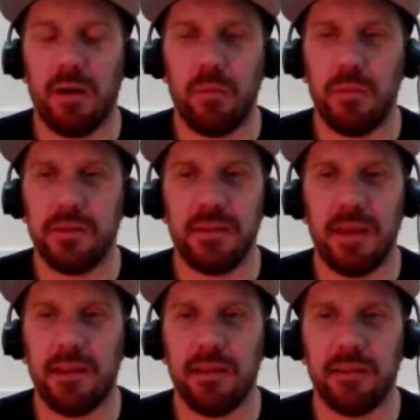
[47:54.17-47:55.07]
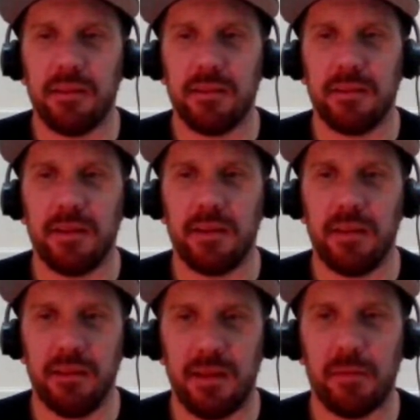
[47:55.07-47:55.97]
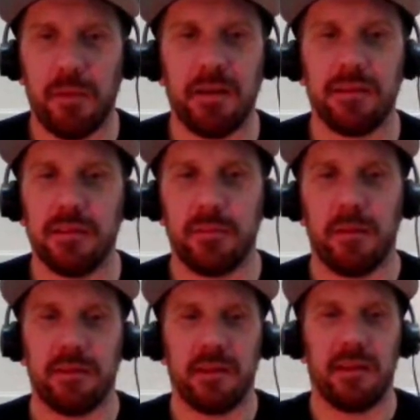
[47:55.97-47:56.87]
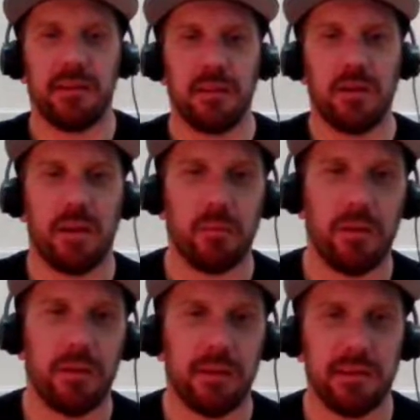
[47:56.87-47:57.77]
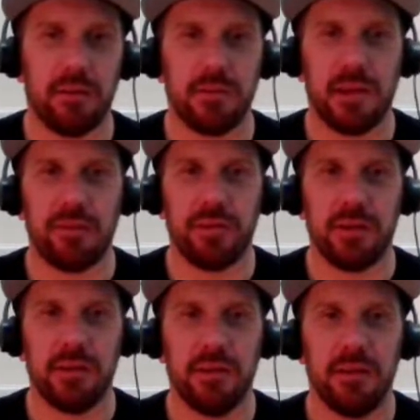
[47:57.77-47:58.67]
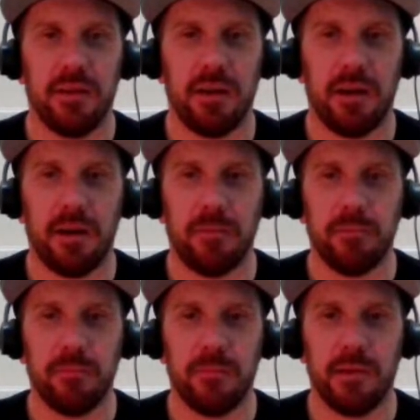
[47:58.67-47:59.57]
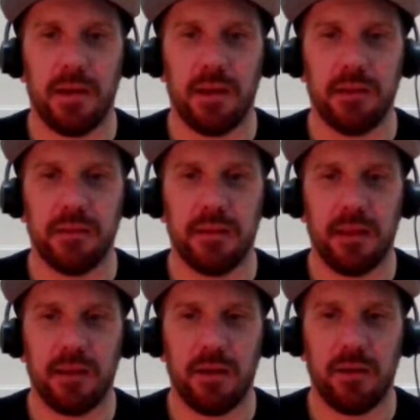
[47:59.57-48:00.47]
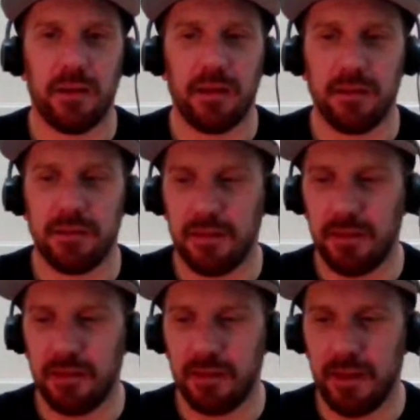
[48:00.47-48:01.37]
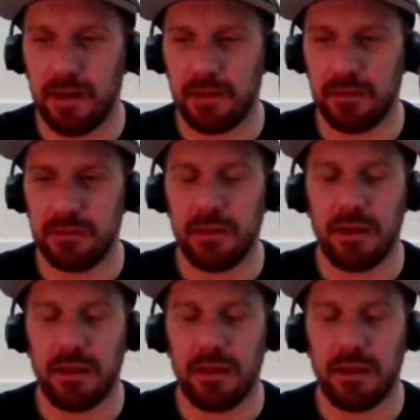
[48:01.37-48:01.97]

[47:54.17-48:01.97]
I would say that just like in that match especially, they showed how well they gelled together. And then going against the Elegeance